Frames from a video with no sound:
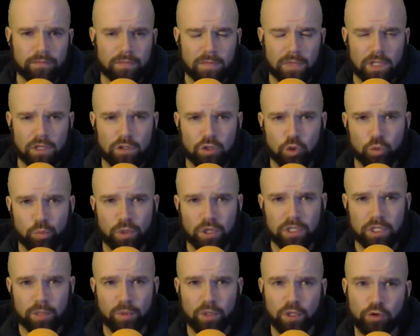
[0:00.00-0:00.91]
you build
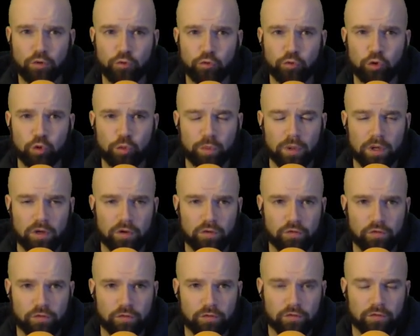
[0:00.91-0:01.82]
up a group
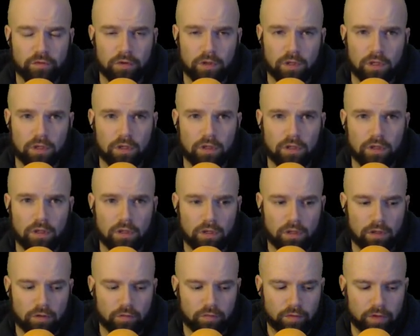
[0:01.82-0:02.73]
of,
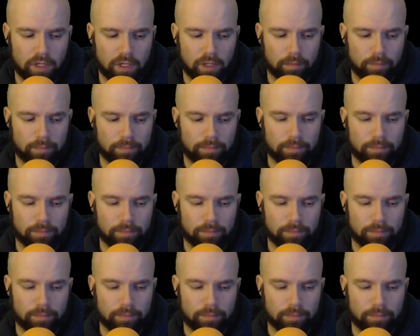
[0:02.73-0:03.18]
of um,